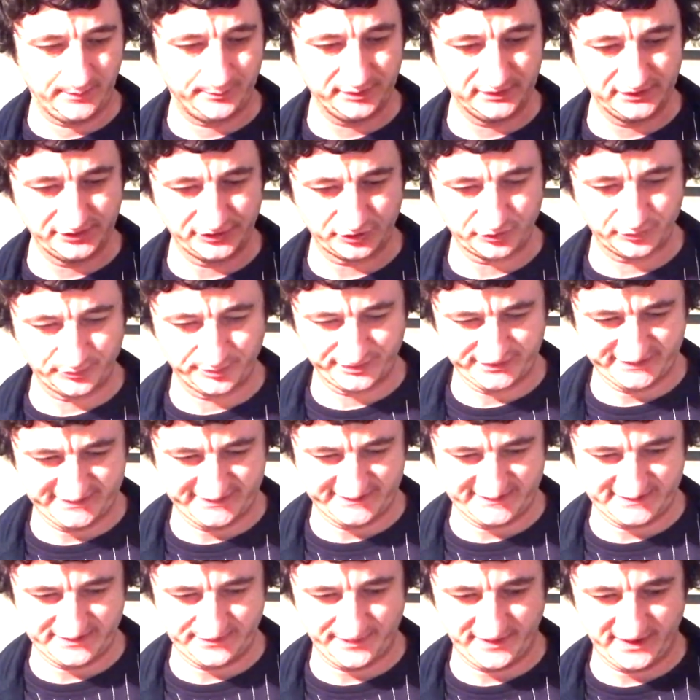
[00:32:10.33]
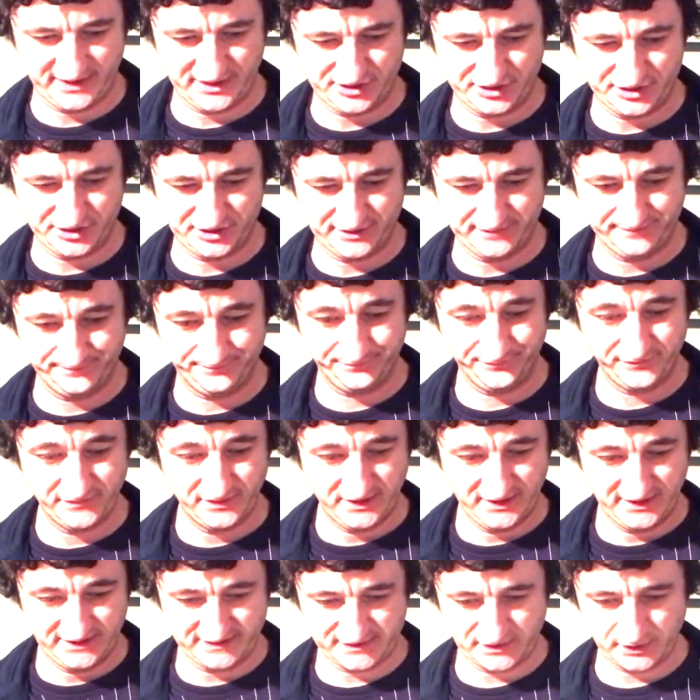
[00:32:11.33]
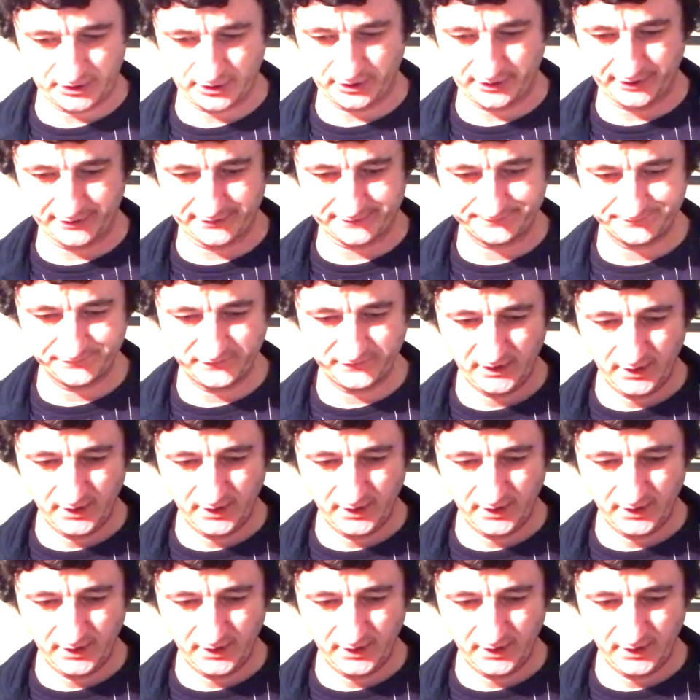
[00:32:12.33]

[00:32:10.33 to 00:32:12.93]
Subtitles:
political participation? It's hard.